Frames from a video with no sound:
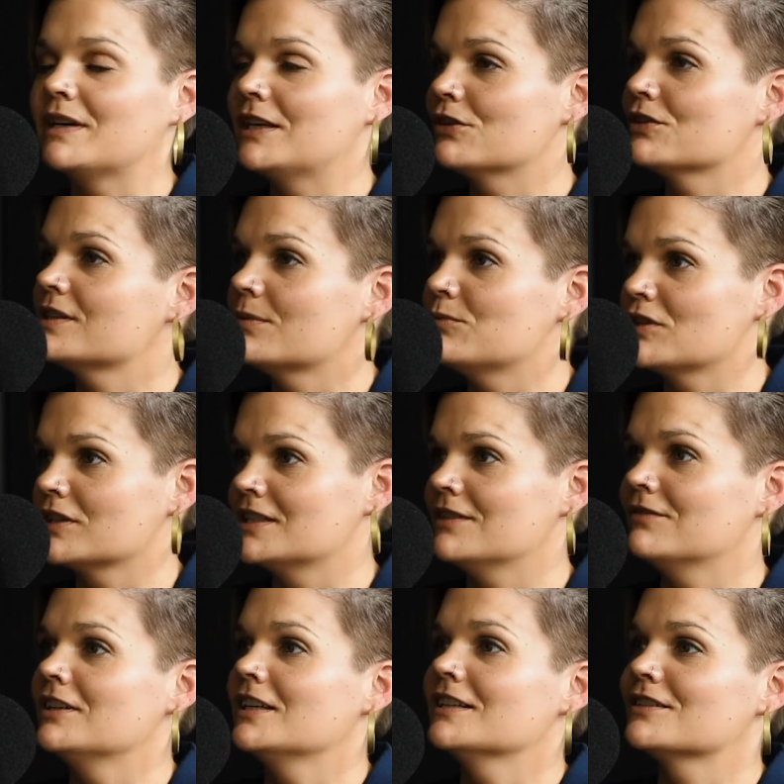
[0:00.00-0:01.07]

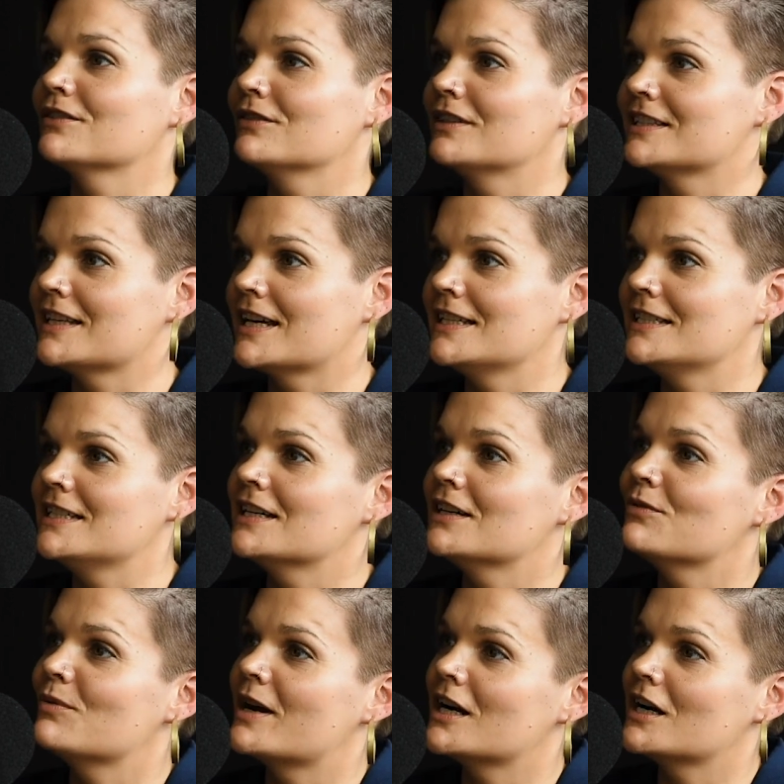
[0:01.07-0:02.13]
intersubjectivity. So this
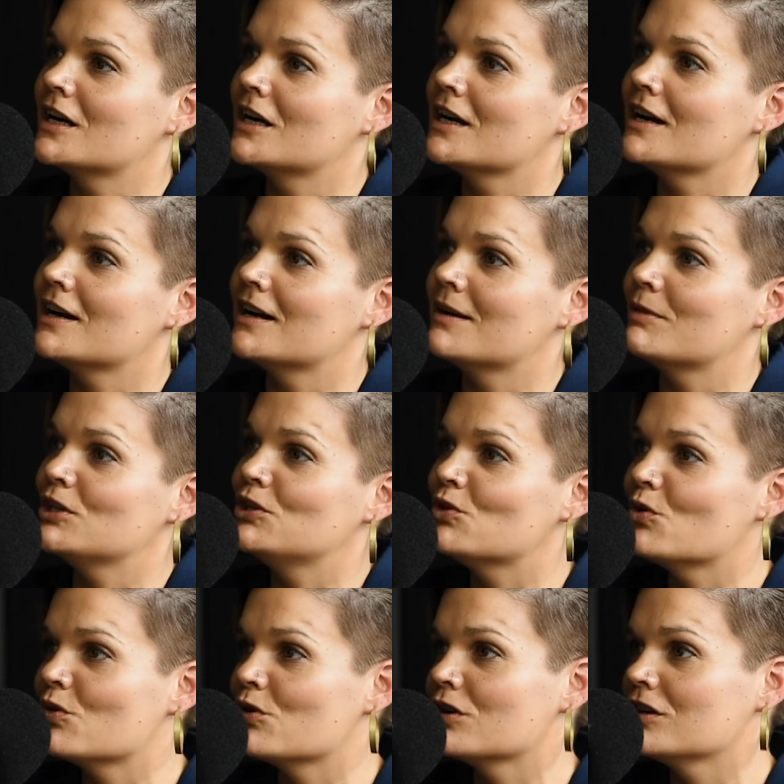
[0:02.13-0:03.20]
idea where
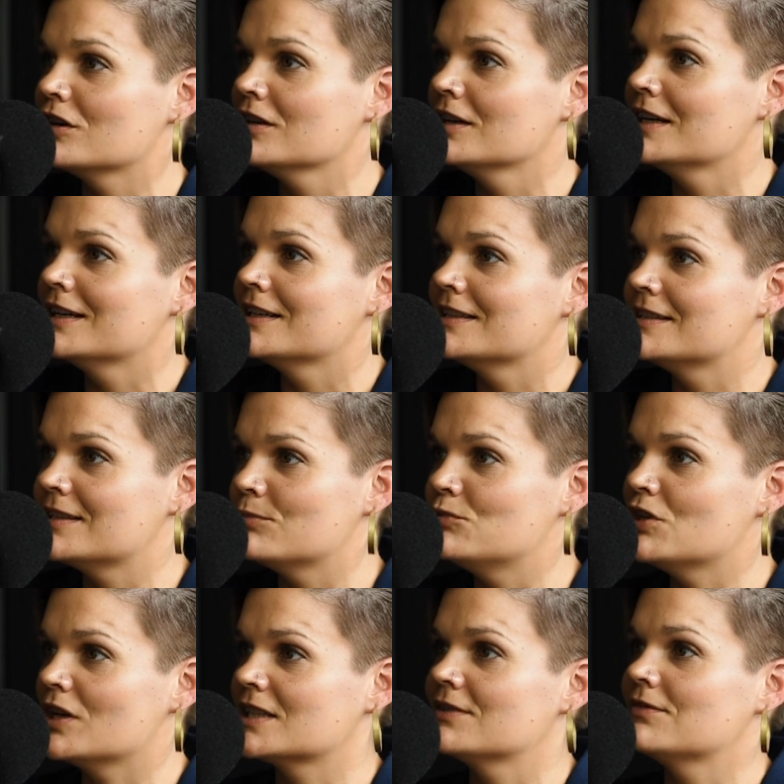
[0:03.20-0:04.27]
your
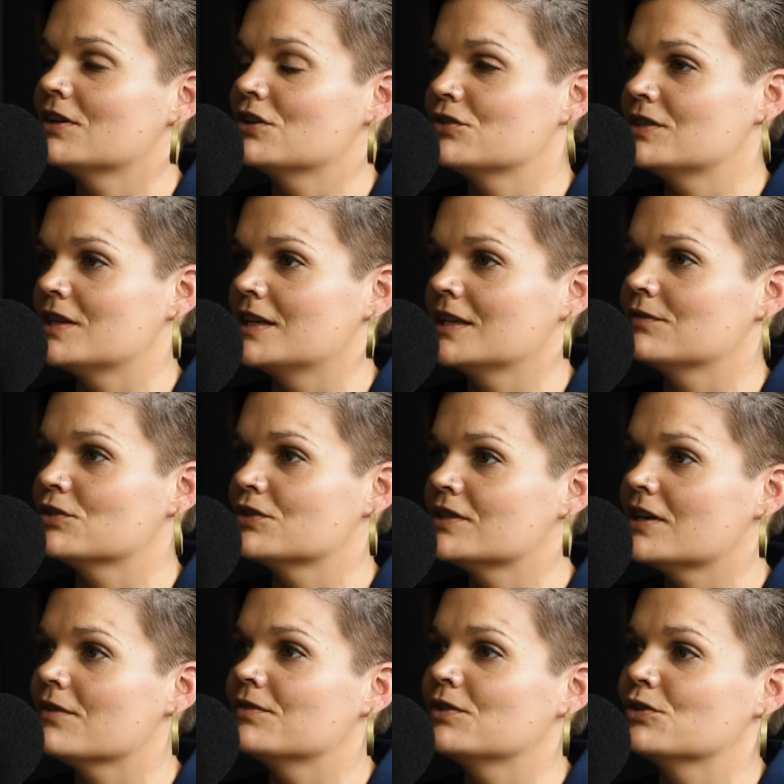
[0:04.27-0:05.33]
subjective understanding of
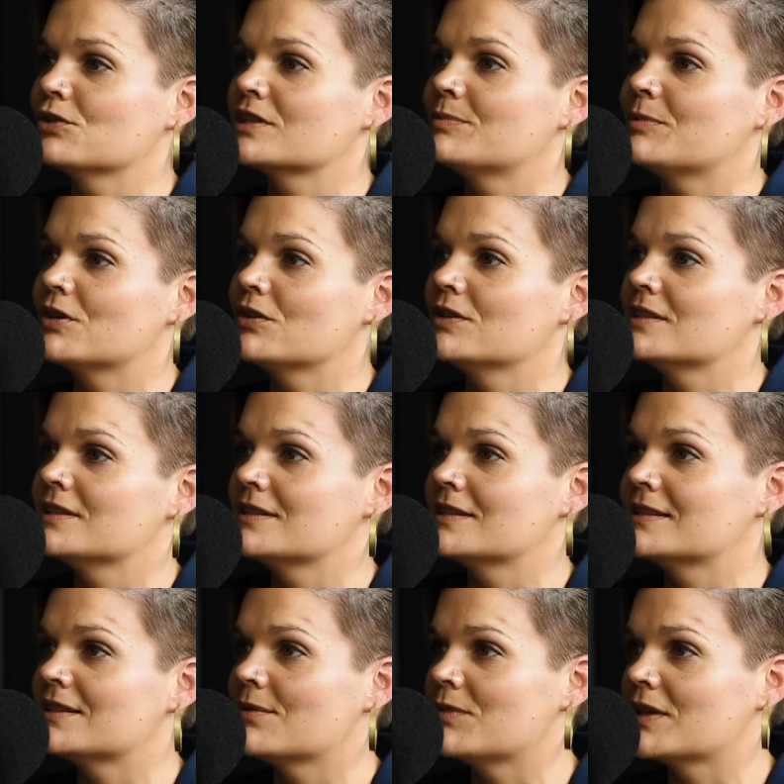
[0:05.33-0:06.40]
yourself and your experiences
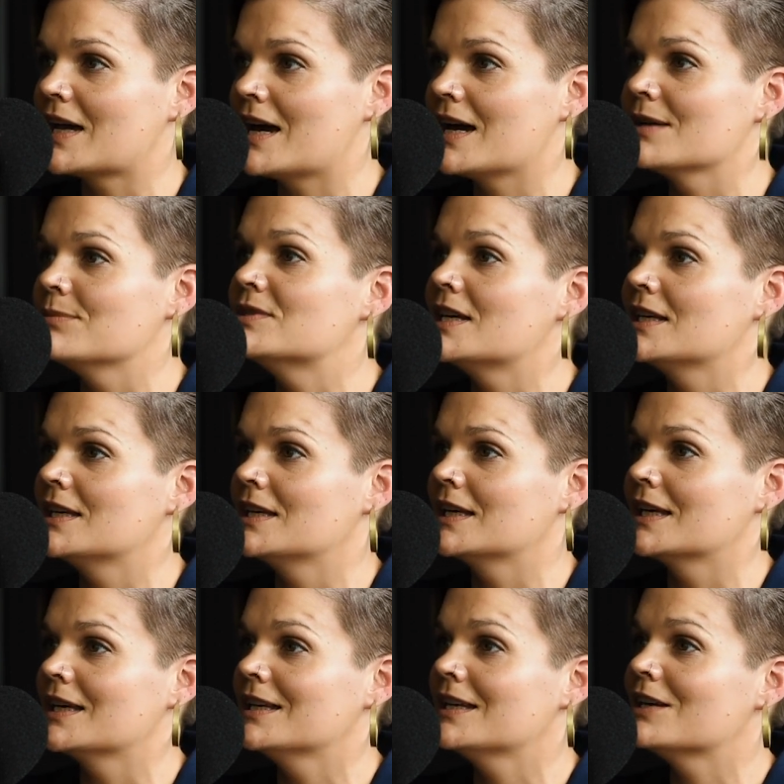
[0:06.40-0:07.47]
is something I'm
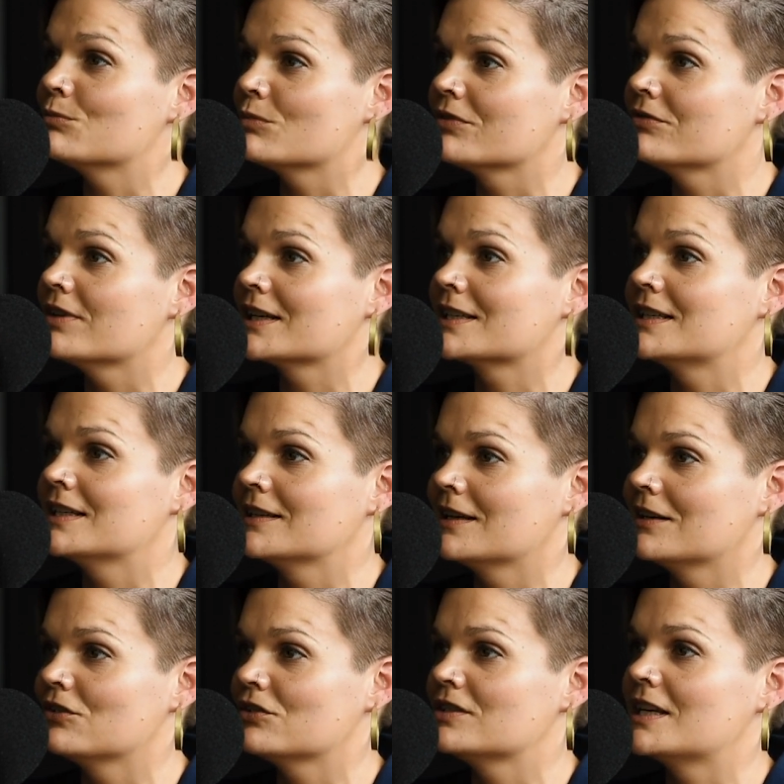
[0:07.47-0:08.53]
taking in and reflecting
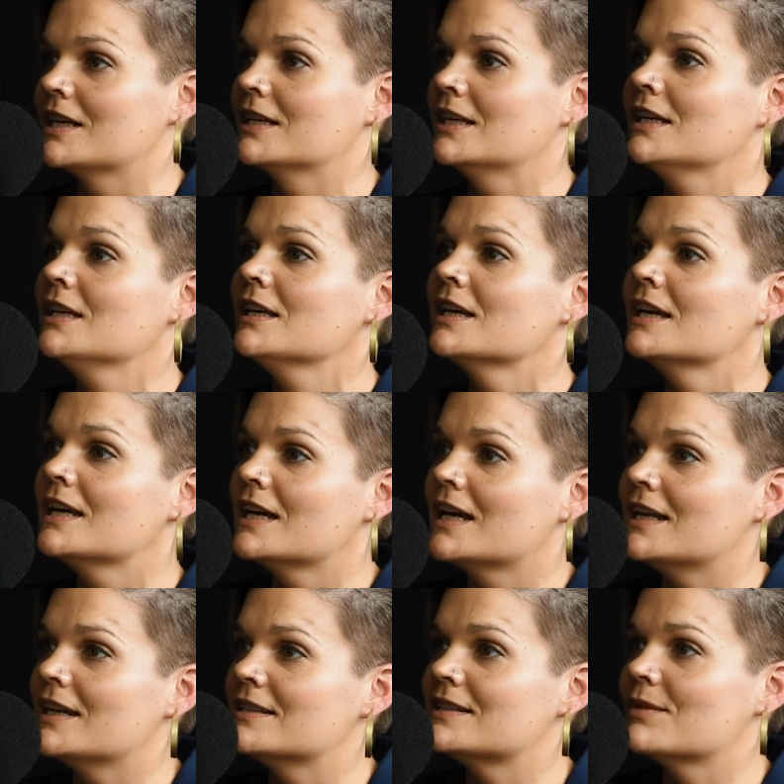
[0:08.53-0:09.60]
and understanding.
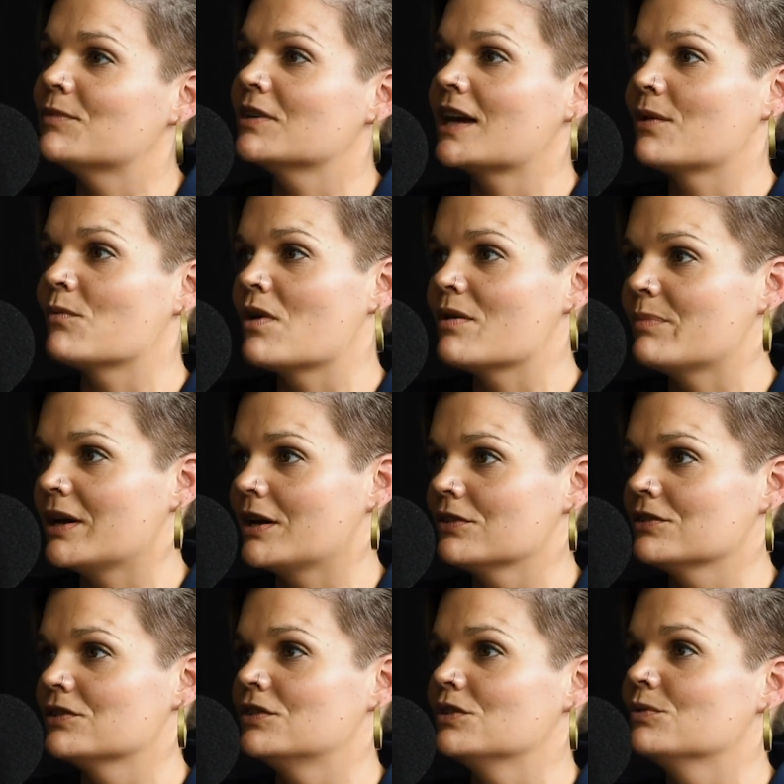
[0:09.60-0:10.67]
And it's something I want
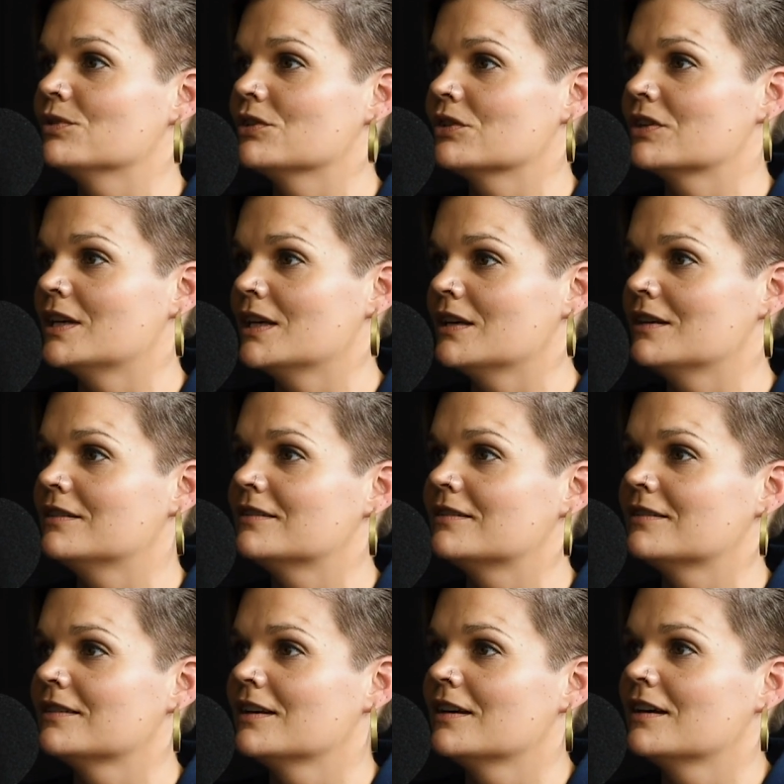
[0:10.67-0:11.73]
parents to do with their
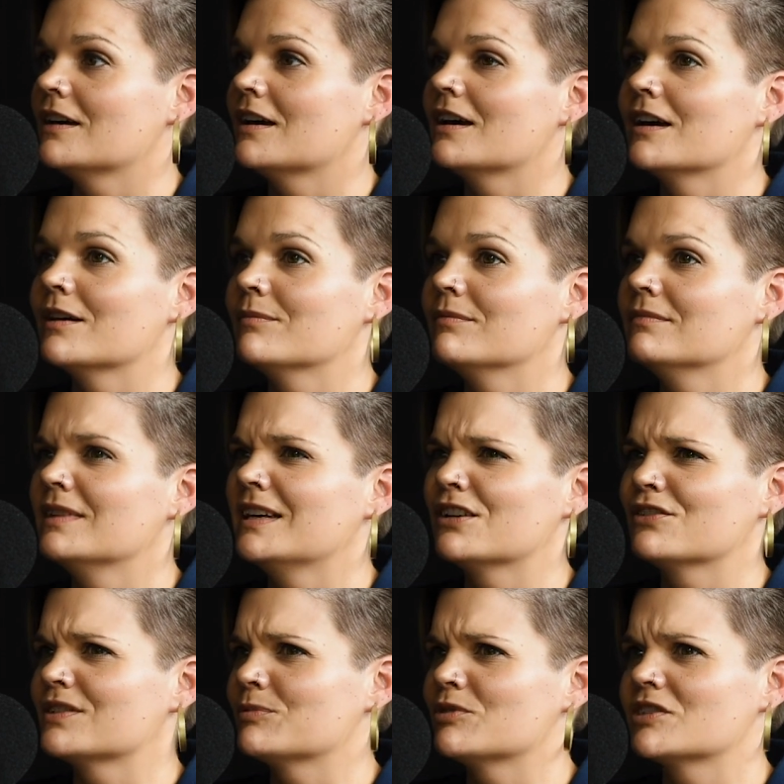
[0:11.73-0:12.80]
kids.
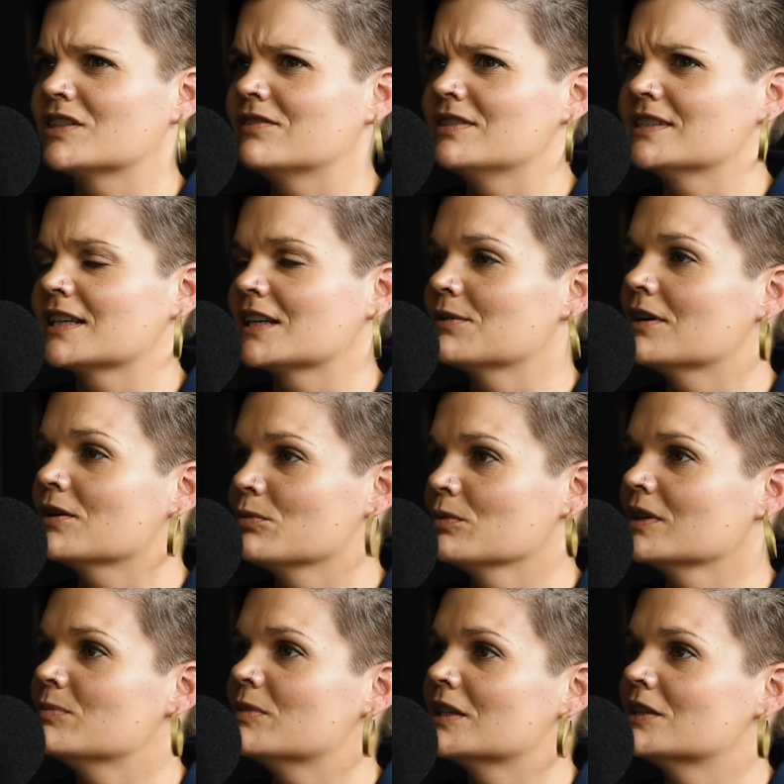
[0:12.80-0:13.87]
Intersubjectivity is like a
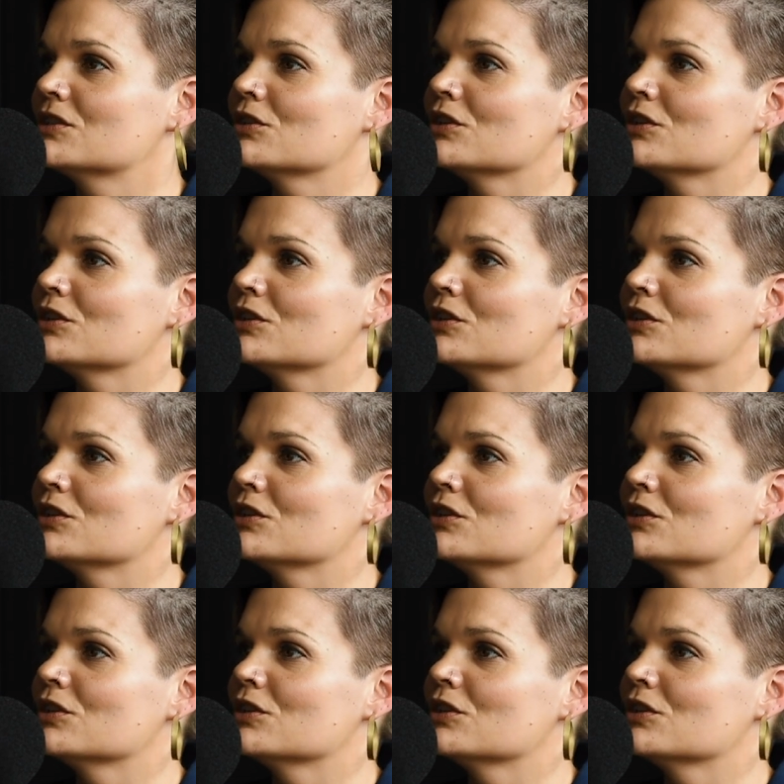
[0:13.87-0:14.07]
really big